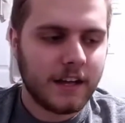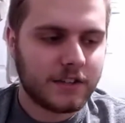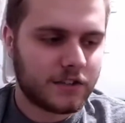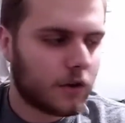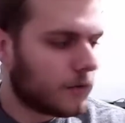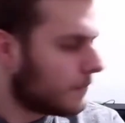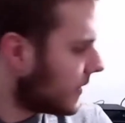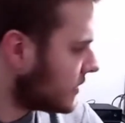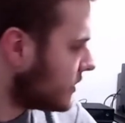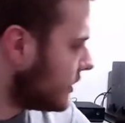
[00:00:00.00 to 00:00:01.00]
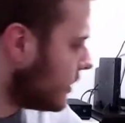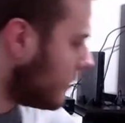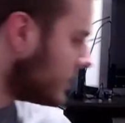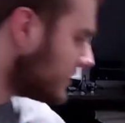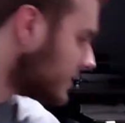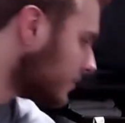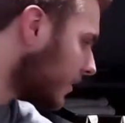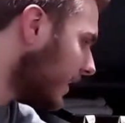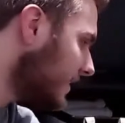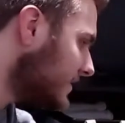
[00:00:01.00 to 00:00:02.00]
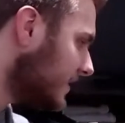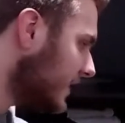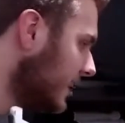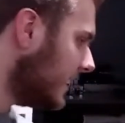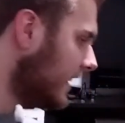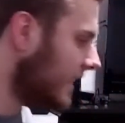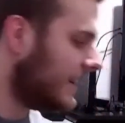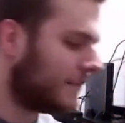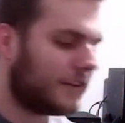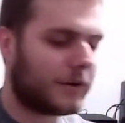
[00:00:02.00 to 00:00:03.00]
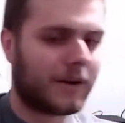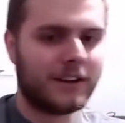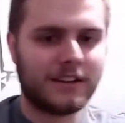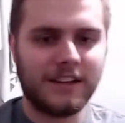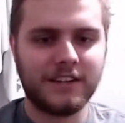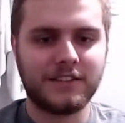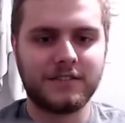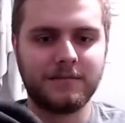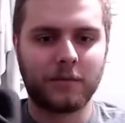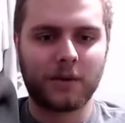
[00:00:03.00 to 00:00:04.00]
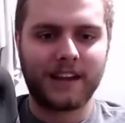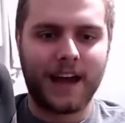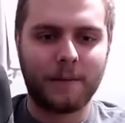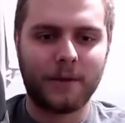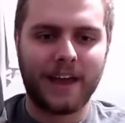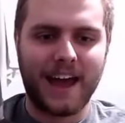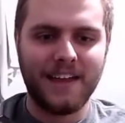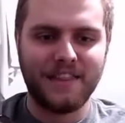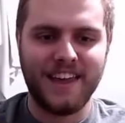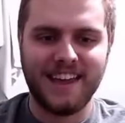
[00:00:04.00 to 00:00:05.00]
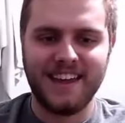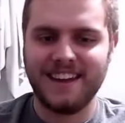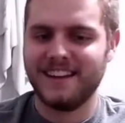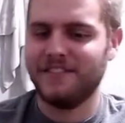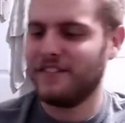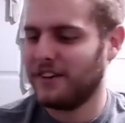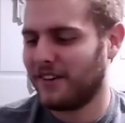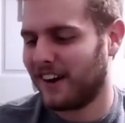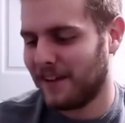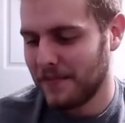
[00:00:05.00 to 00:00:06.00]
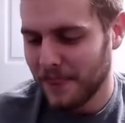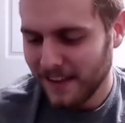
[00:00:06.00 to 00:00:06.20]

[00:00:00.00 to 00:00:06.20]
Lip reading: So, much to no one's surprise, the fedora is more cowboy hat than a fedora.